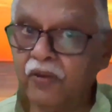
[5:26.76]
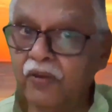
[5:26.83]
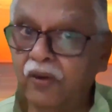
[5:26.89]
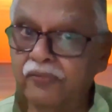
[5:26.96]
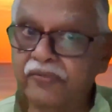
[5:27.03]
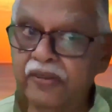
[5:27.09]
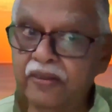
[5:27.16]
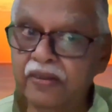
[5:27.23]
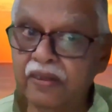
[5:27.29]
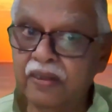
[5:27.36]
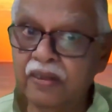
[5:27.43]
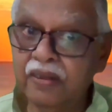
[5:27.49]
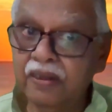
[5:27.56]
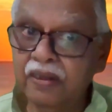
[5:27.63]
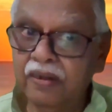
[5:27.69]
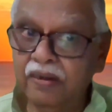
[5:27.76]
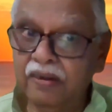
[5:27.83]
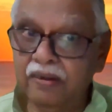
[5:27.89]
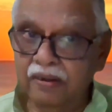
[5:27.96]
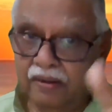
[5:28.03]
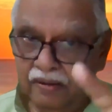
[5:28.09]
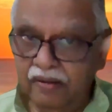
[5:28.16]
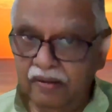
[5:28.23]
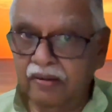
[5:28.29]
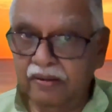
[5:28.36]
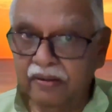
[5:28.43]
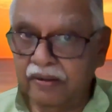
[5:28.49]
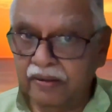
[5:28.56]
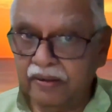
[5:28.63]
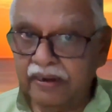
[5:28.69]
of the
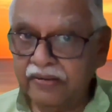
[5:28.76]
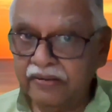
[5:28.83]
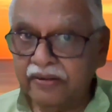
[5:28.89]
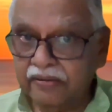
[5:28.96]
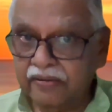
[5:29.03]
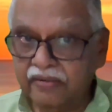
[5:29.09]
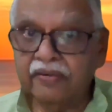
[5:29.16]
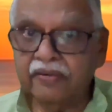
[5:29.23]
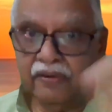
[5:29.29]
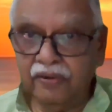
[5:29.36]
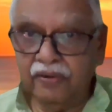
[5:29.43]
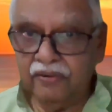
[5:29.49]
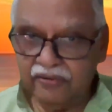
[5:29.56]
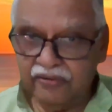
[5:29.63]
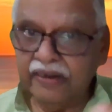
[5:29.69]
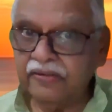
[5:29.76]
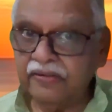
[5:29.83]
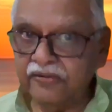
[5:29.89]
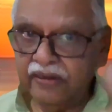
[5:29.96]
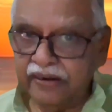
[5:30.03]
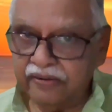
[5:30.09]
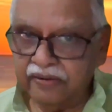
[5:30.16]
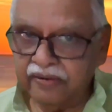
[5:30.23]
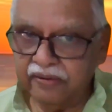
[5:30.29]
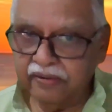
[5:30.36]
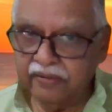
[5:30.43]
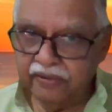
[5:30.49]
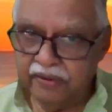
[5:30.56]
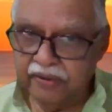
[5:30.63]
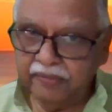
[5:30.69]
rashis or signs that
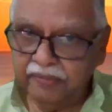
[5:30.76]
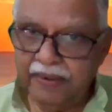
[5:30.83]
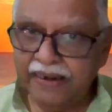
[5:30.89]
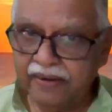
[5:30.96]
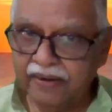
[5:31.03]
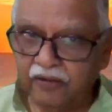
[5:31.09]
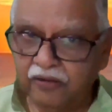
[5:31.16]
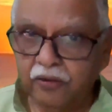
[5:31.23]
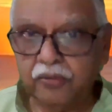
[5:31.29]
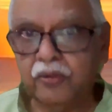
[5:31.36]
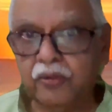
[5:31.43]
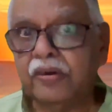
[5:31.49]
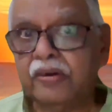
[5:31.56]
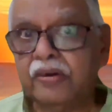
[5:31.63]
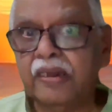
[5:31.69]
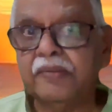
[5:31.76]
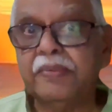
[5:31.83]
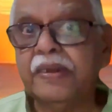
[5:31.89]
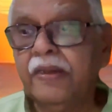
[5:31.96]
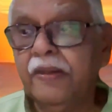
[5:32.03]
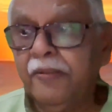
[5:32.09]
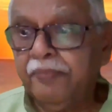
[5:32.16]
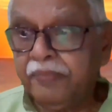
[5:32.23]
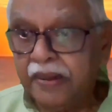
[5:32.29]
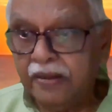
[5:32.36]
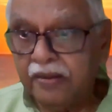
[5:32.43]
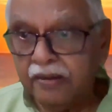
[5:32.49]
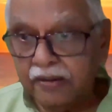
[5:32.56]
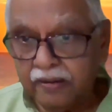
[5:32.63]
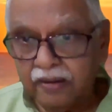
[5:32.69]
the planet acquires. So it can be
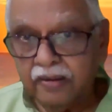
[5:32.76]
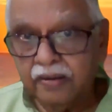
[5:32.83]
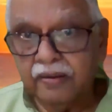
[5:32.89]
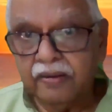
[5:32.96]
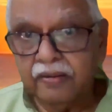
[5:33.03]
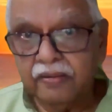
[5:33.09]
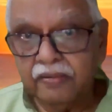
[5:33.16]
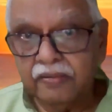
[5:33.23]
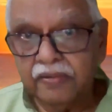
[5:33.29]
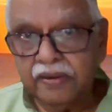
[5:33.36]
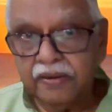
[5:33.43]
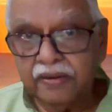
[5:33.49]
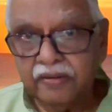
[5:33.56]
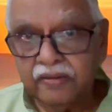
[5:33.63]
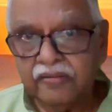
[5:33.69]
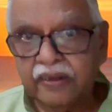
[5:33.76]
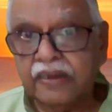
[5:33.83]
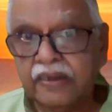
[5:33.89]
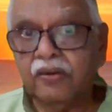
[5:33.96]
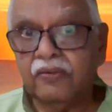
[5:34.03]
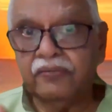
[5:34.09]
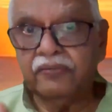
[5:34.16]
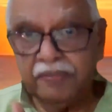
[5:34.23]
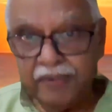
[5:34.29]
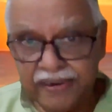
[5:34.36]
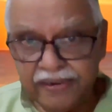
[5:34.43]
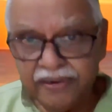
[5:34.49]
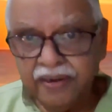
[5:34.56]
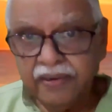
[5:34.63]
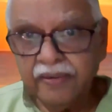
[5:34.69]
in the sign of
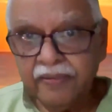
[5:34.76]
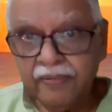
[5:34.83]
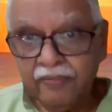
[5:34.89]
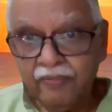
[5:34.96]
debility,